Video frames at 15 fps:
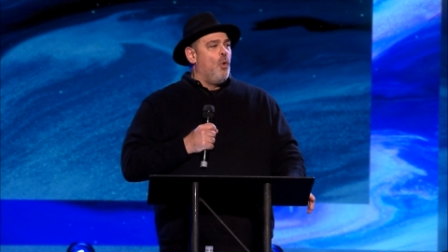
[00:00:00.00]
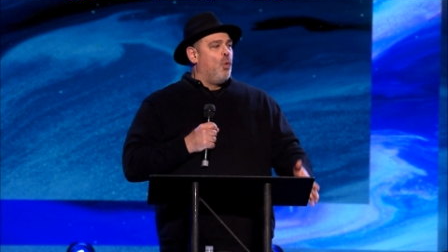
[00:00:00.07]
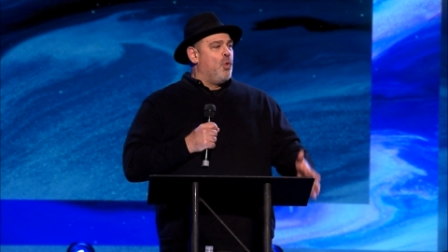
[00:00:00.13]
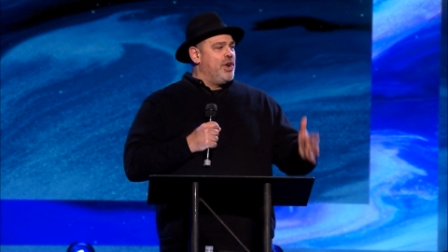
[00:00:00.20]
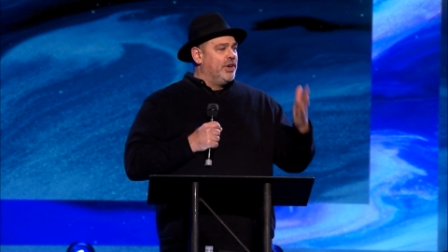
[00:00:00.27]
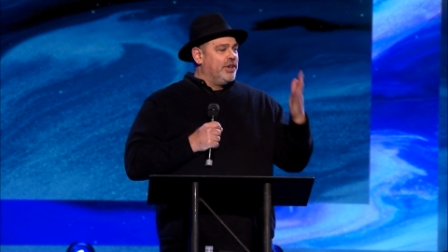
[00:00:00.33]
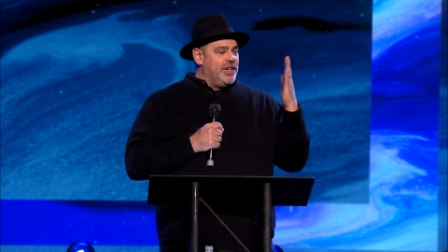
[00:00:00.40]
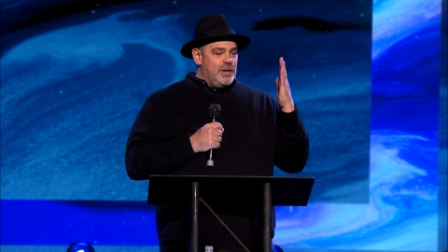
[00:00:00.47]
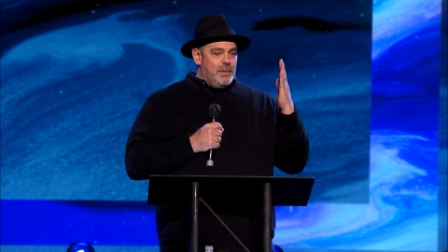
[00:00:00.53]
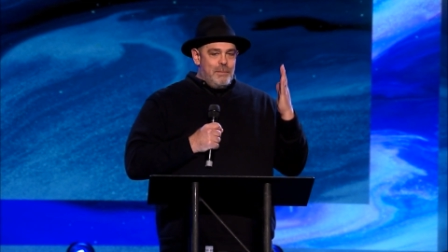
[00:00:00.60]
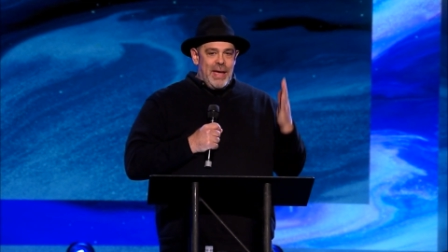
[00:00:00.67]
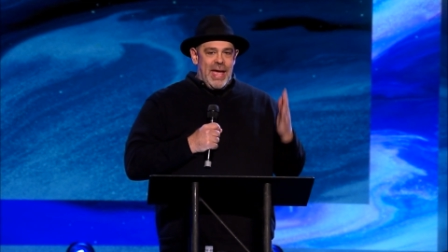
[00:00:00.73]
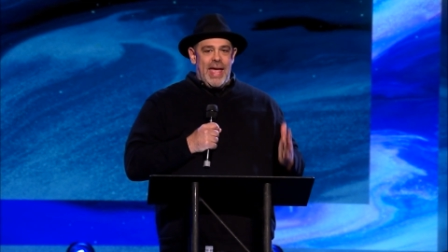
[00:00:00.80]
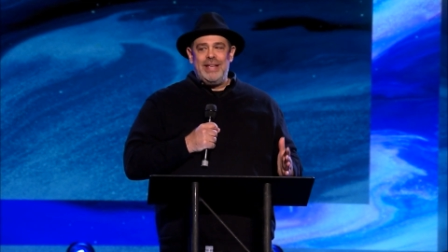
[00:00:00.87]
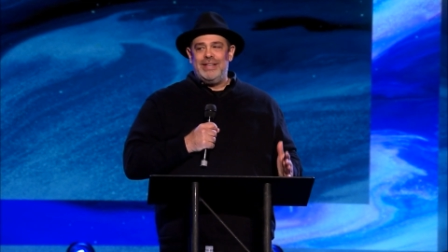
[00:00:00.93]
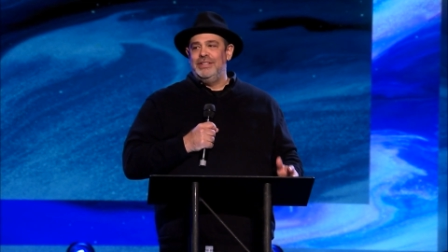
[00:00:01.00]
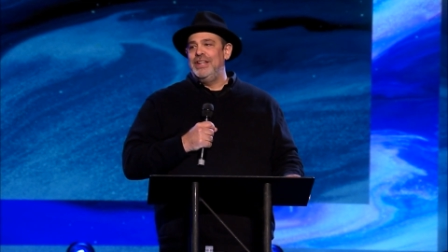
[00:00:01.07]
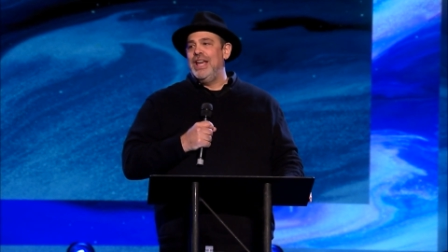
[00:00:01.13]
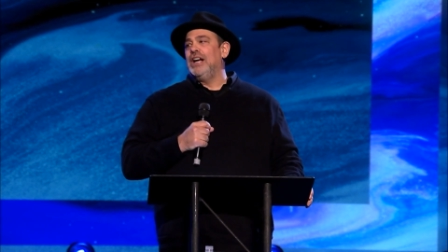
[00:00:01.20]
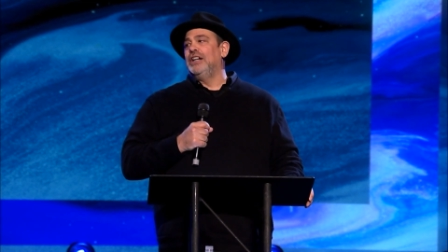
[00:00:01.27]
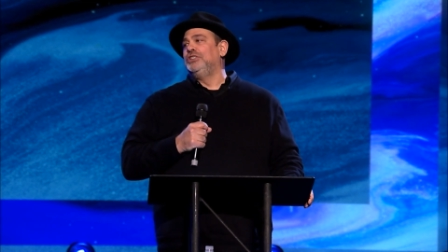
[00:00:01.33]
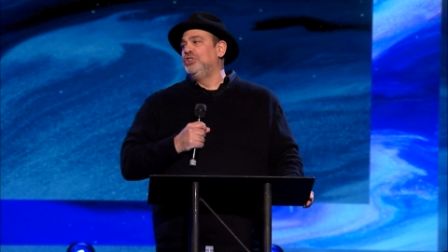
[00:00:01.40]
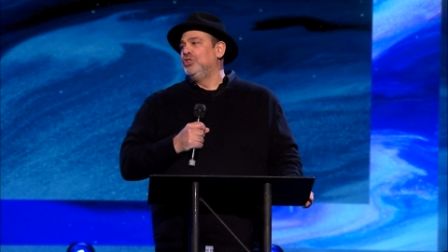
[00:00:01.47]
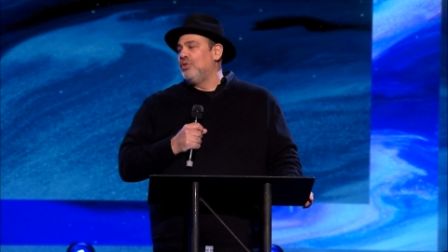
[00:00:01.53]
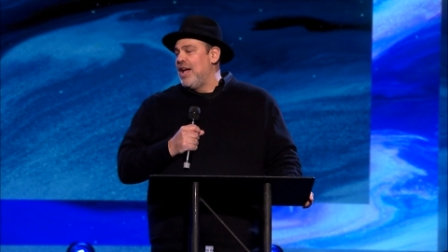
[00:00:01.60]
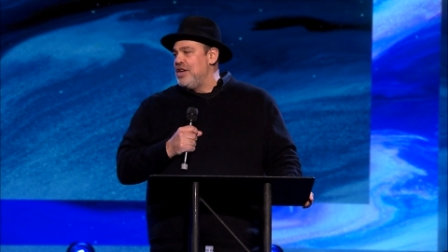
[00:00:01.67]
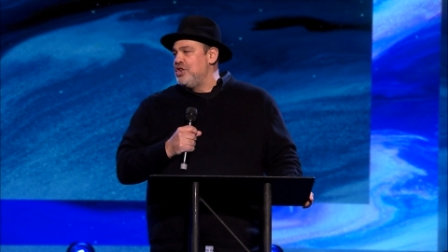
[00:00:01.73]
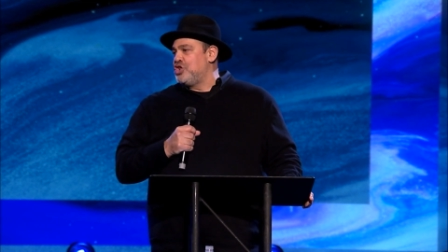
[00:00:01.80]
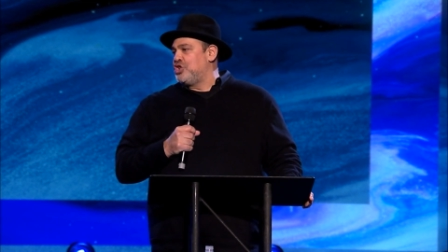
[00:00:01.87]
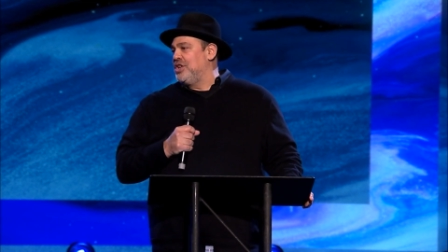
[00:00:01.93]
We are going to make
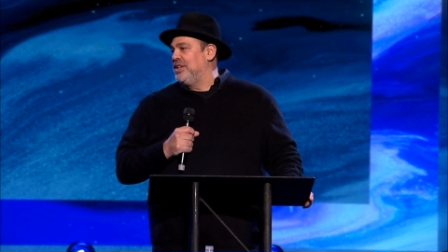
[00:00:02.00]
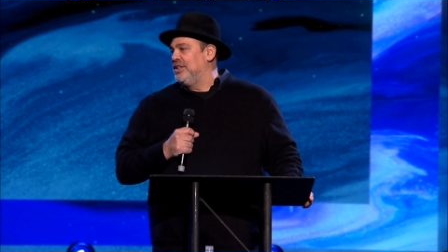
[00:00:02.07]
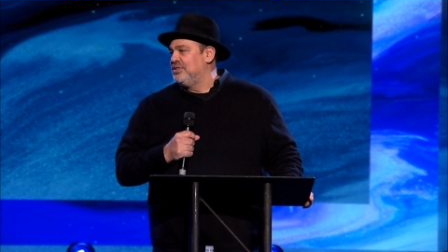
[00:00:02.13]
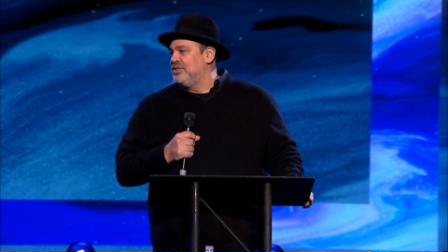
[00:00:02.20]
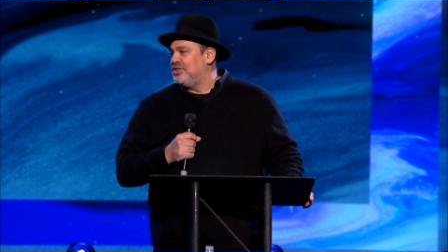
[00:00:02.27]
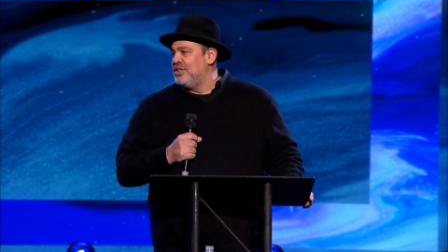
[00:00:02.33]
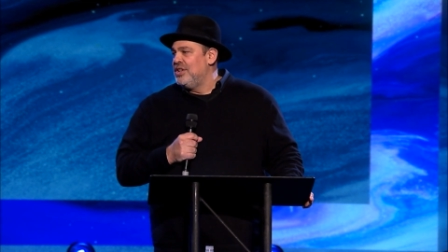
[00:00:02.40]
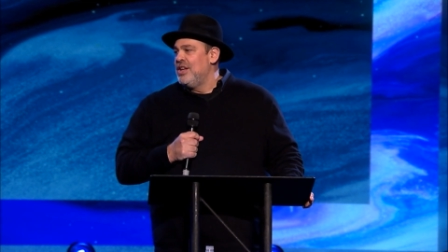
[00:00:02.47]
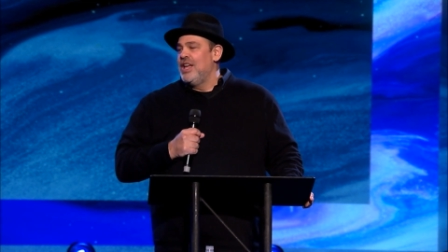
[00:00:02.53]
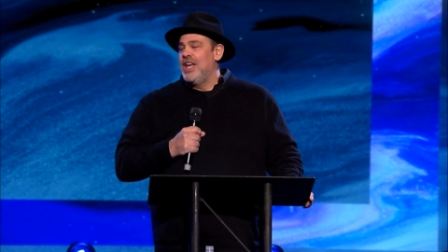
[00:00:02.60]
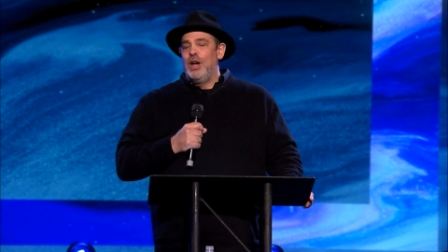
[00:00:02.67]
declarations